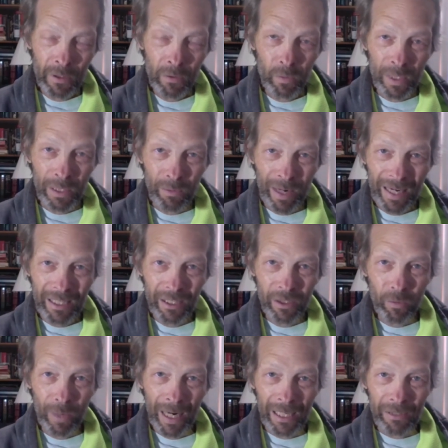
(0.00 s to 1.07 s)
We waited a
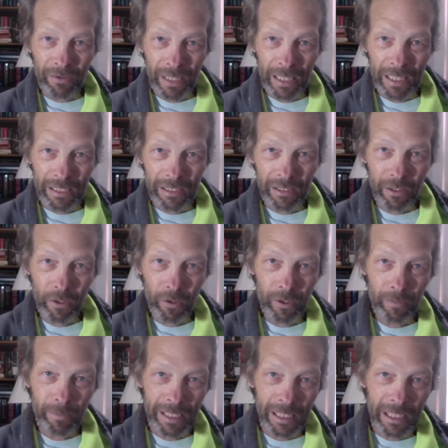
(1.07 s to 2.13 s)
while in getting Dakota
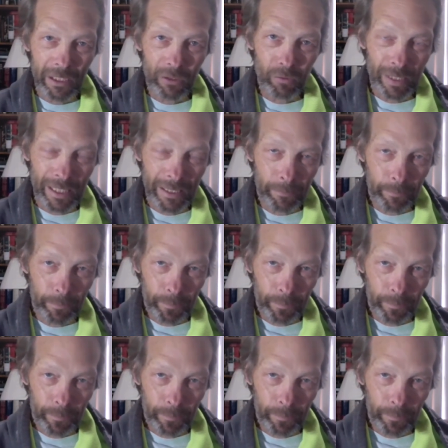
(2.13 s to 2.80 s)
because we